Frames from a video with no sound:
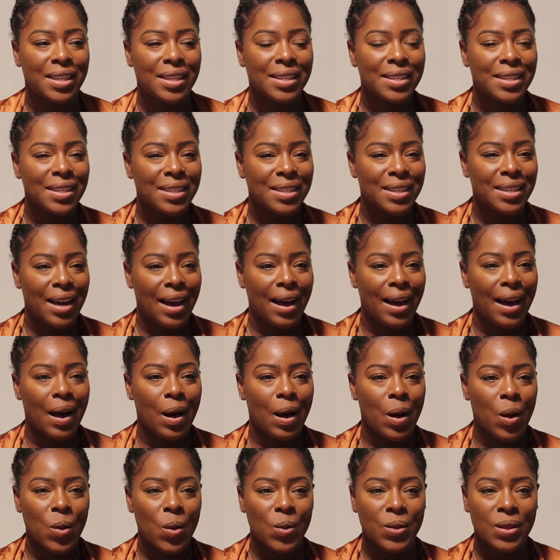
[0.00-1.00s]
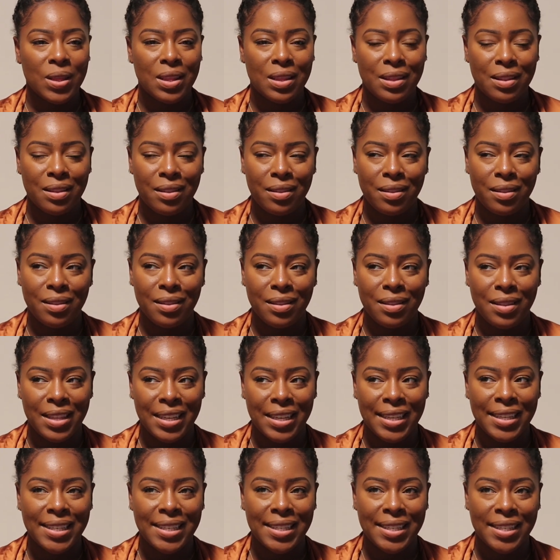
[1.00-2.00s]
This is not how
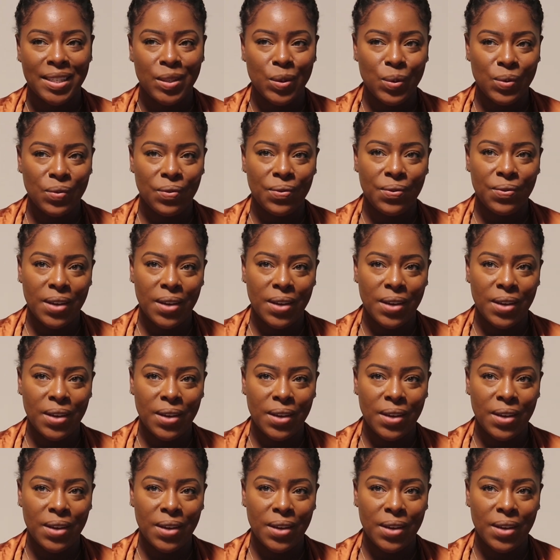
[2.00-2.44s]
this suit